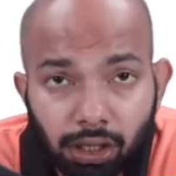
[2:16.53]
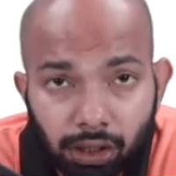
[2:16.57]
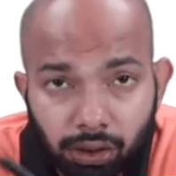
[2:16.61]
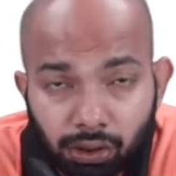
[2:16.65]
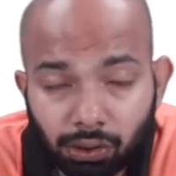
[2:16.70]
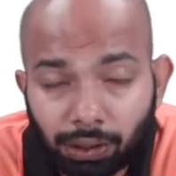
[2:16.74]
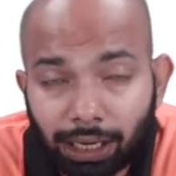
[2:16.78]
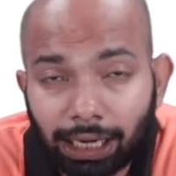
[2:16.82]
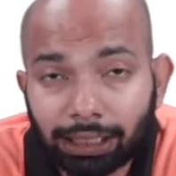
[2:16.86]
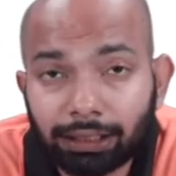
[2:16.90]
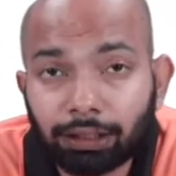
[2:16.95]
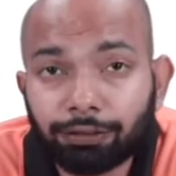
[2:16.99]

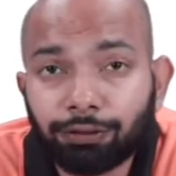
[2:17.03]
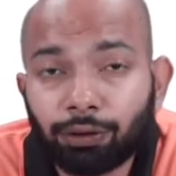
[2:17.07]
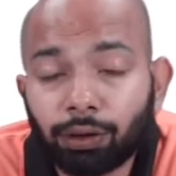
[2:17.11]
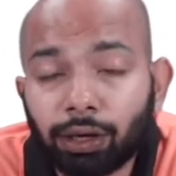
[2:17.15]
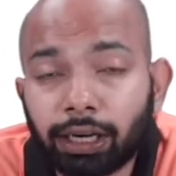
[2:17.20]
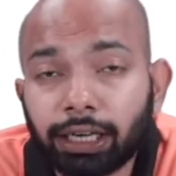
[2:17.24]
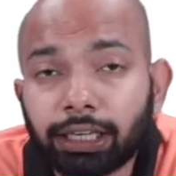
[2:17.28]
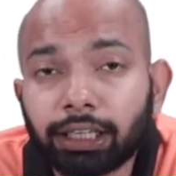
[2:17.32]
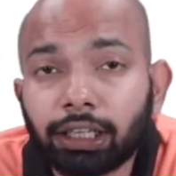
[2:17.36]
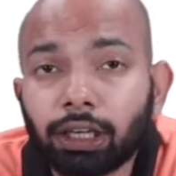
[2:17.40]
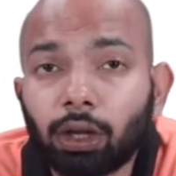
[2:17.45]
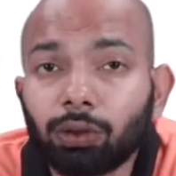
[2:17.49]
So rather for
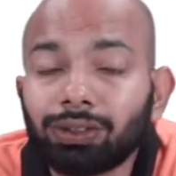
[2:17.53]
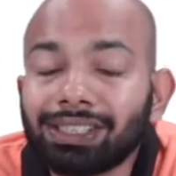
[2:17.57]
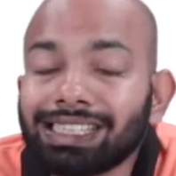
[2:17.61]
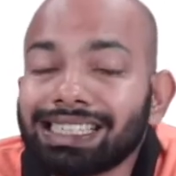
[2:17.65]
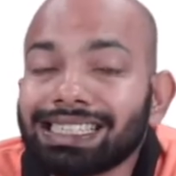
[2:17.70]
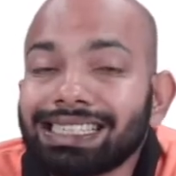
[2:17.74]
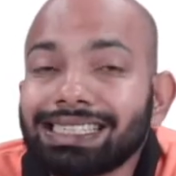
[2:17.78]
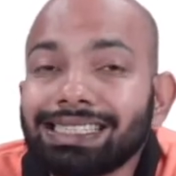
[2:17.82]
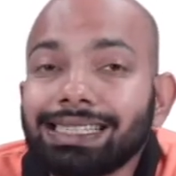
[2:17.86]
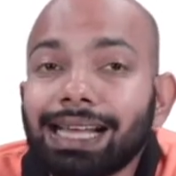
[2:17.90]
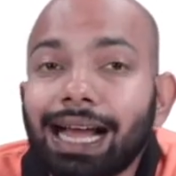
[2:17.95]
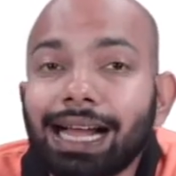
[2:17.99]
right now,
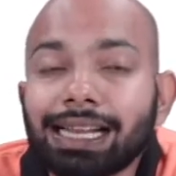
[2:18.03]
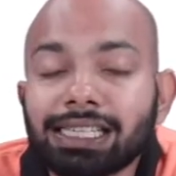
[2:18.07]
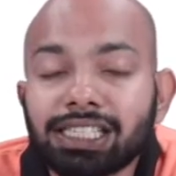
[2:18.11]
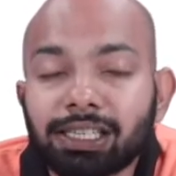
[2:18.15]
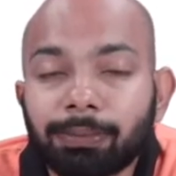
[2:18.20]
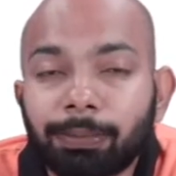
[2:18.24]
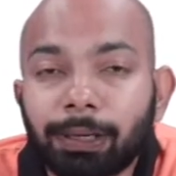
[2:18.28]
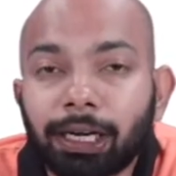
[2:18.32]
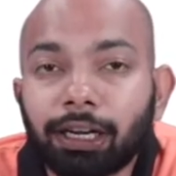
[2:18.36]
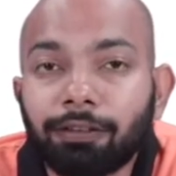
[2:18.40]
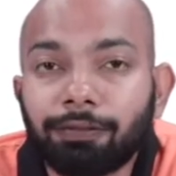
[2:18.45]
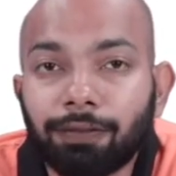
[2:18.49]
this is the
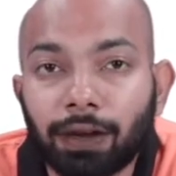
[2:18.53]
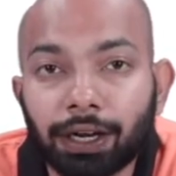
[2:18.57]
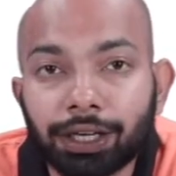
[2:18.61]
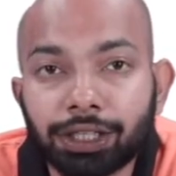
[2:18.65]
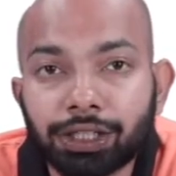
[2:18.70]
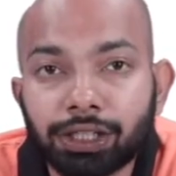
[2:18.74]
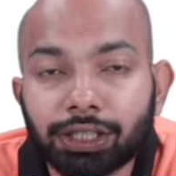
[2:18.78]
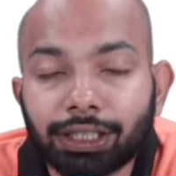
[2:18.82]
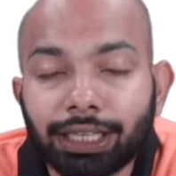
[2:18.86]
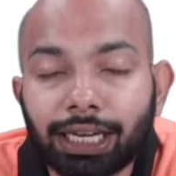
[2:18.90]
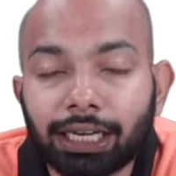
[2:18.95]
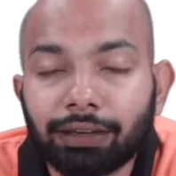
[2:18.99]
algebraic
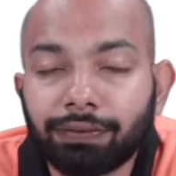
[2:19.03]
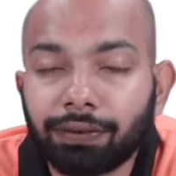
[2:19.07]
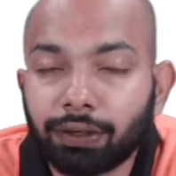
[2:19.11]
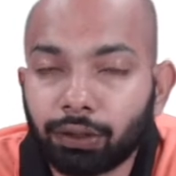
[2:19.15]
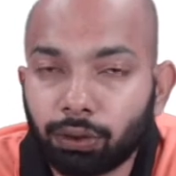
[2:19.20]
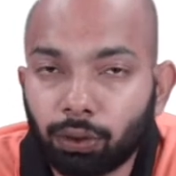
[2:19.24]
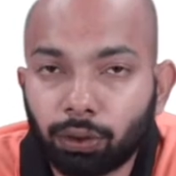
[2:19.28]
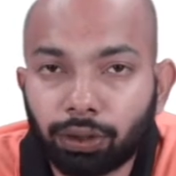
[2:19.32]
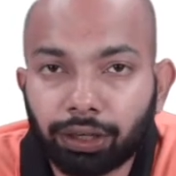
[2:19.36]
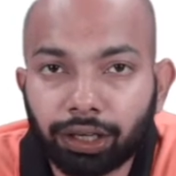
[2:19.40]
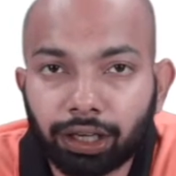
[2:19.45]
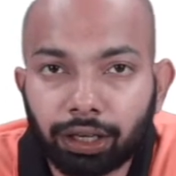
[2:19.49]
function that we are
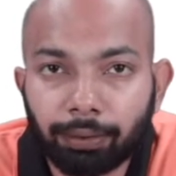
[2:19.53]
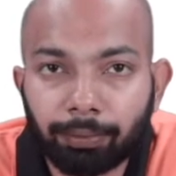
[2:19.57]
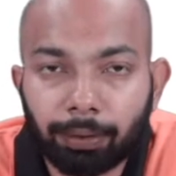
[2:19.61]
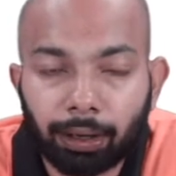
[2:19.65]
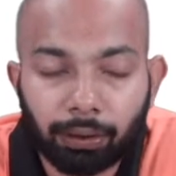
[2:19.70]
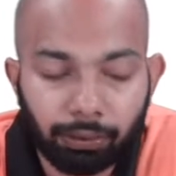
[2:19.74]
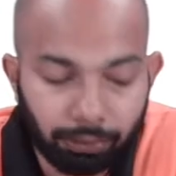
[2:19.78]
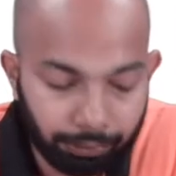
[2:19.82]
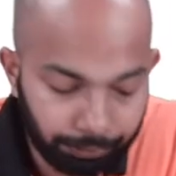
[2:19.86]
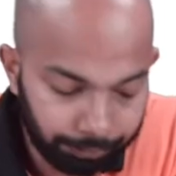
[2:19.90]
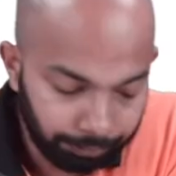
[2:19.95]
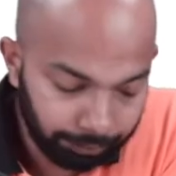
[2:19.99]
talking
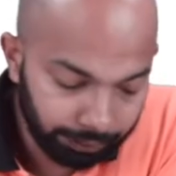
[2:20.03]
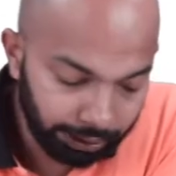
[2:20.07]
about.